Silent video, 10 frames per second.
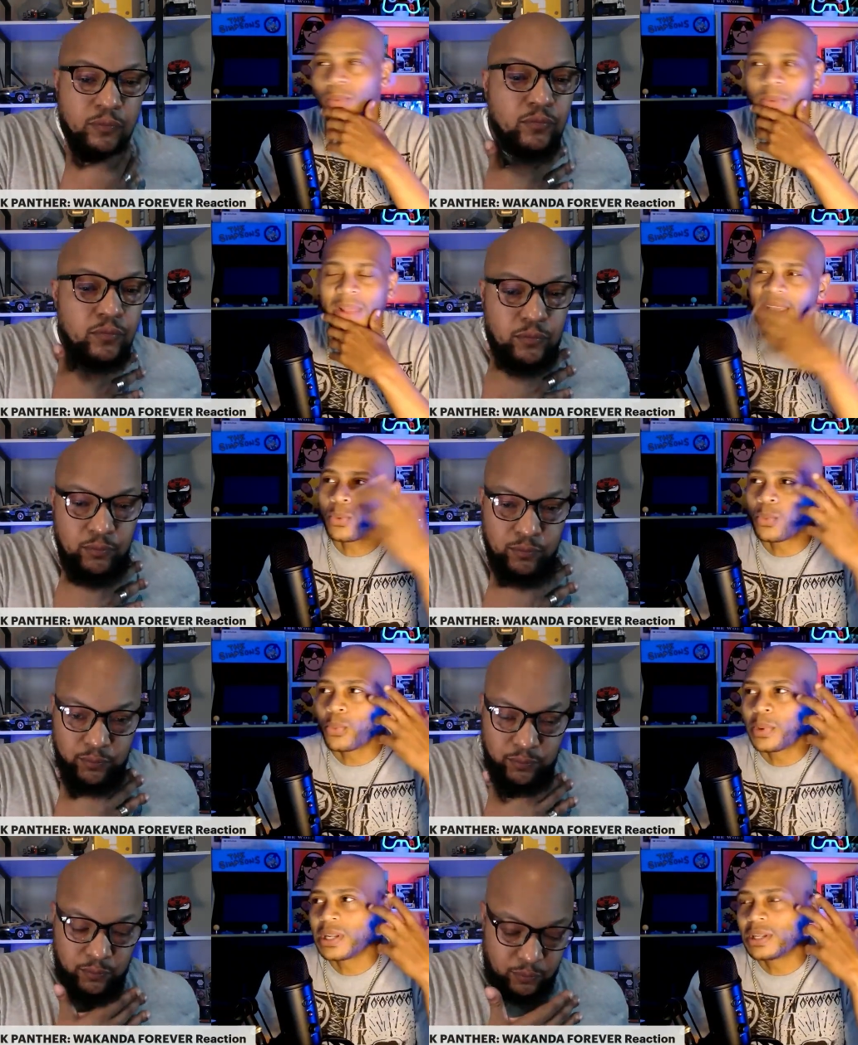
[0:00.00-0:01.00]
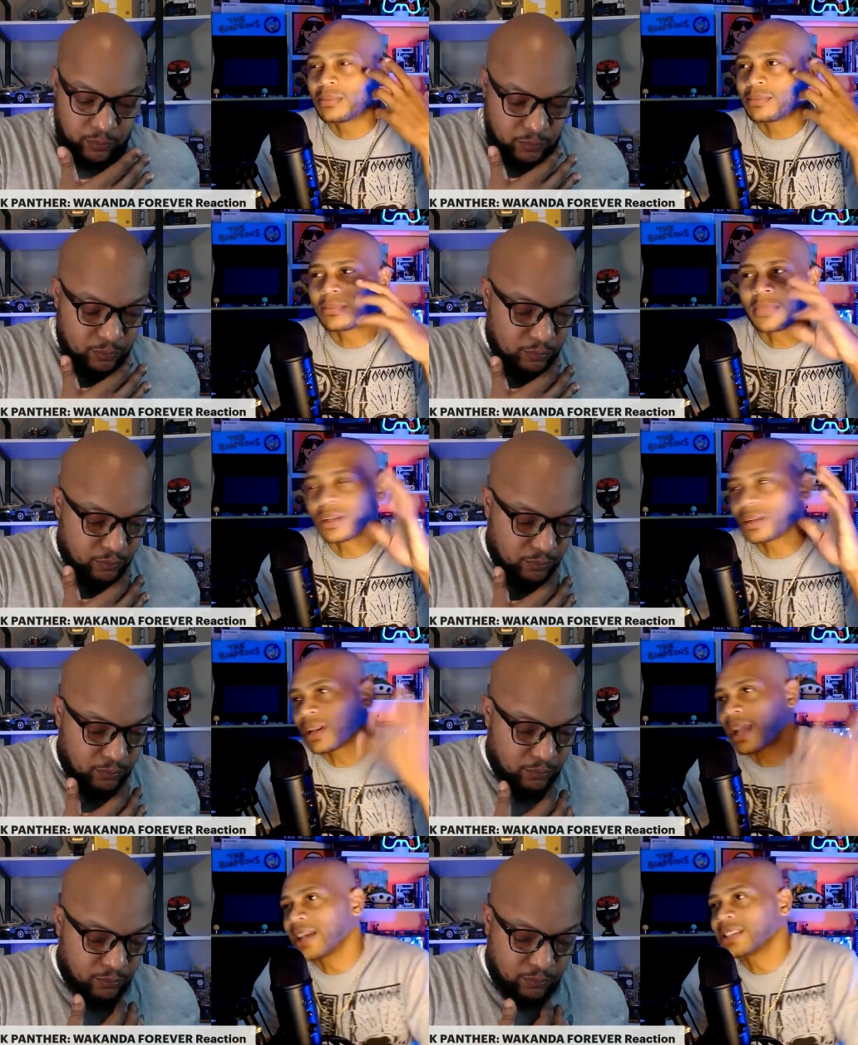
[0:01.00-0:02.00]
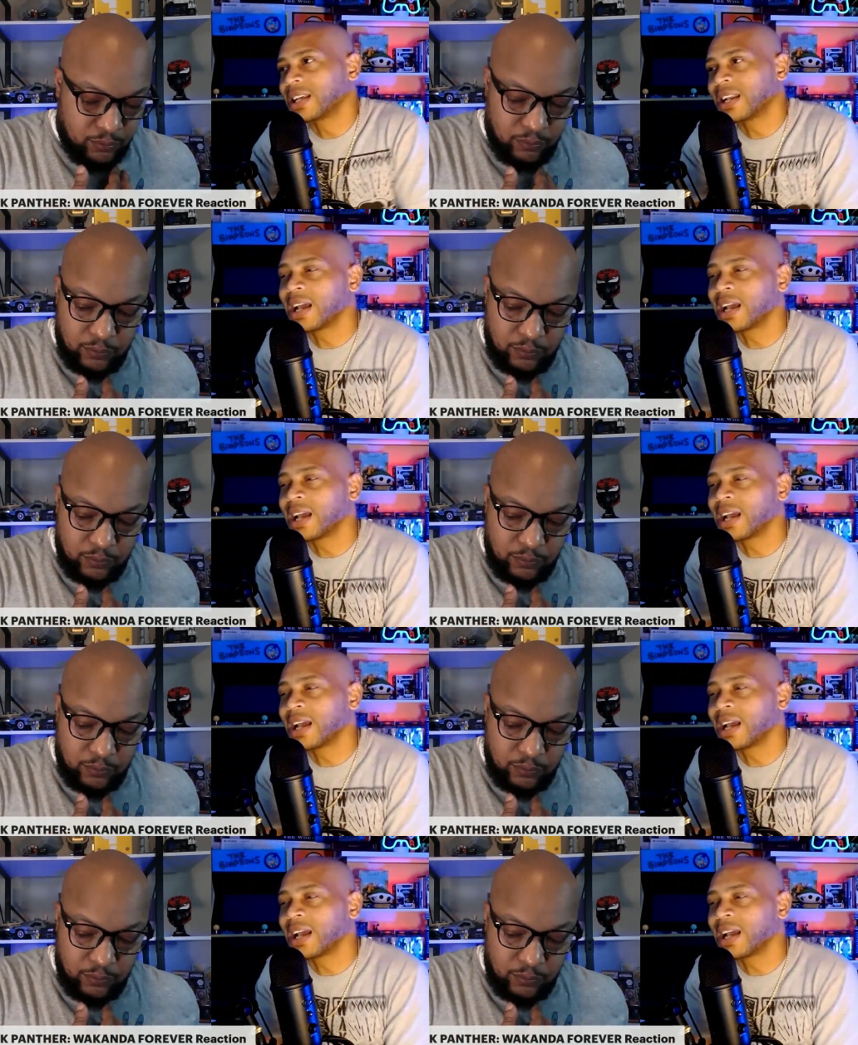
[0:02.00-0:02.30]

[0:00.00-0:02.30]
Speaker 1: like we, like I said,